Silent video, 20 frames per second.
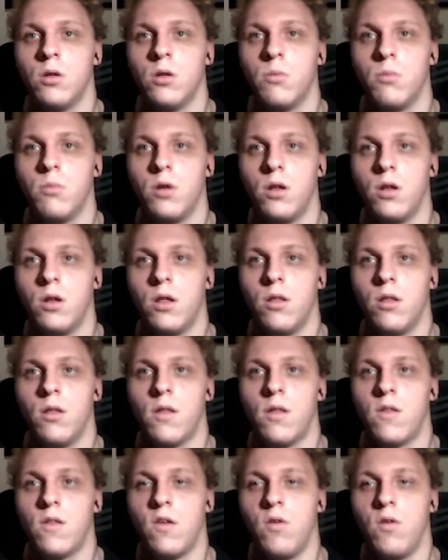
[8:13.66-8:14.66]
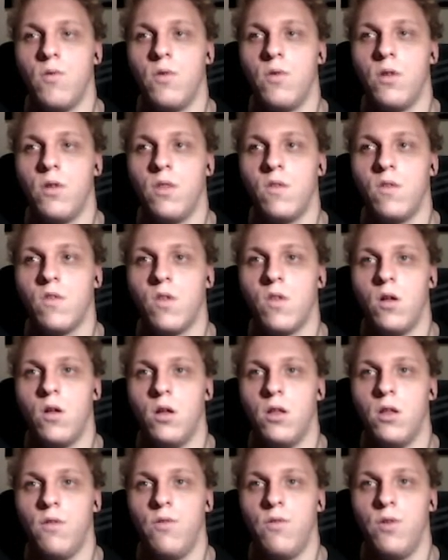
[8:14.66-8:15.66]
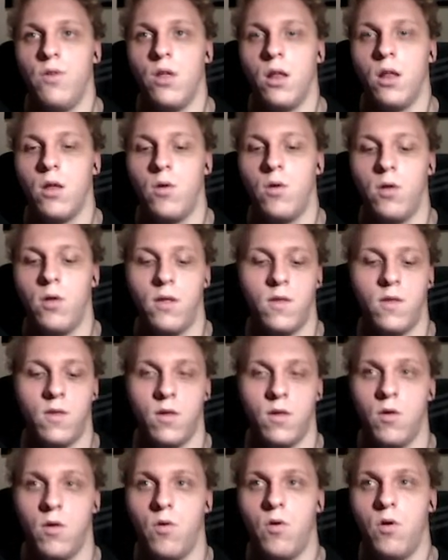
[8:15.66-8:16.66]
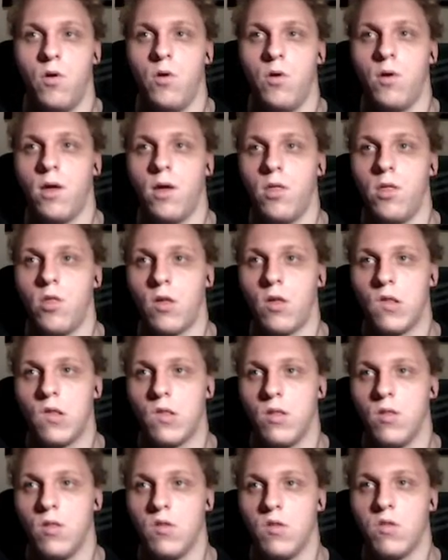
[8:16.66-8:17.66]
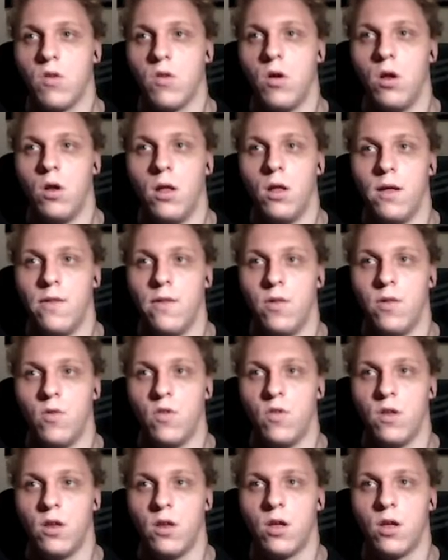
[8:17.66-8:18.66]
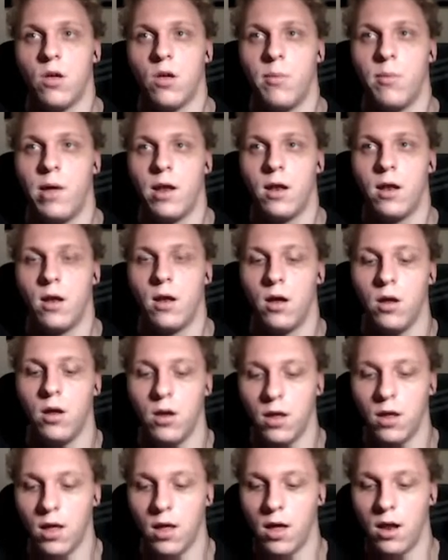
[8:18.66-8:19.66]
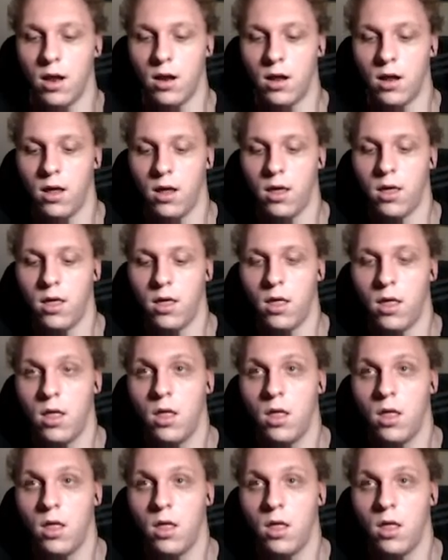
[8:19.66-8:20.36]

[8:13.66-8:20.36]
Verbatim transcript: but that's how you would install it if you download it, or you can just install it using the command line again, like